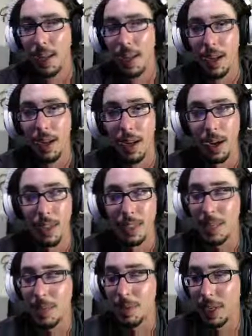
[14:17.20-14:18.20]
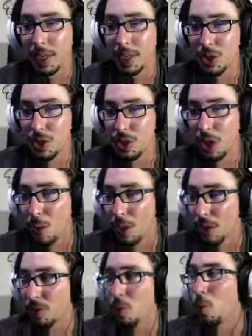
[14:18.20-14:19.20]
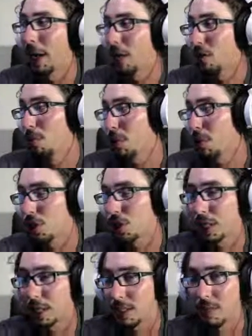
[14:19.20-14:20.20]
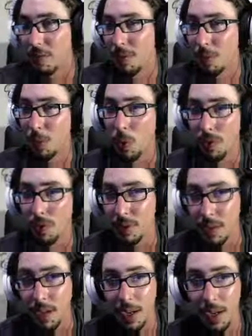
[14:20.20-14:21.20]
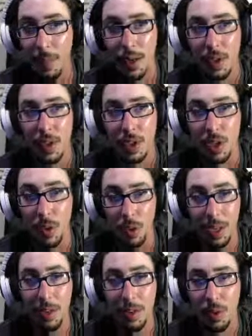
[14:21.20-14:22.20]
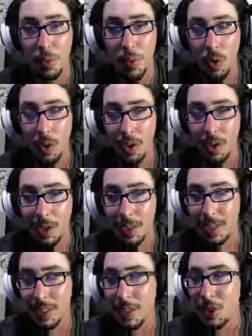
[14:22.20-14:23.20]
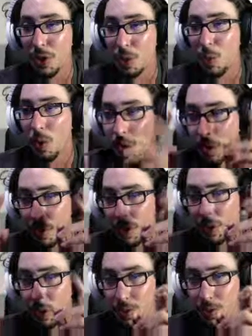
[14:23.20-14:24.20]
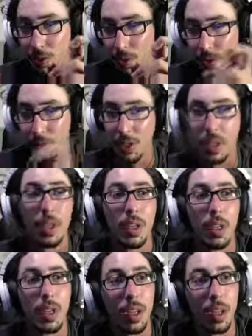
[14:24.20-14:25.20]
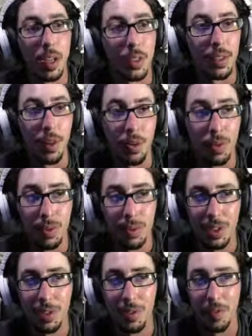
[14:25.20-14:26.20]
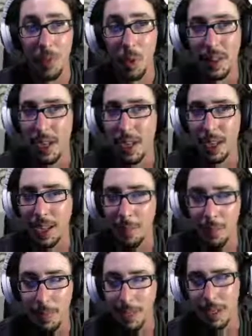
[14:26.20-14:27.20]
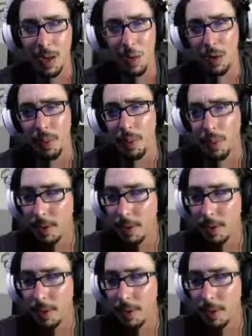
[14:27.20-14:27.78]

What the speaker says: It seems like it's just going through way too much shit to even be worth your time. So Into the War, it says Into the War under construction. So just avoid that game. It's not worth it.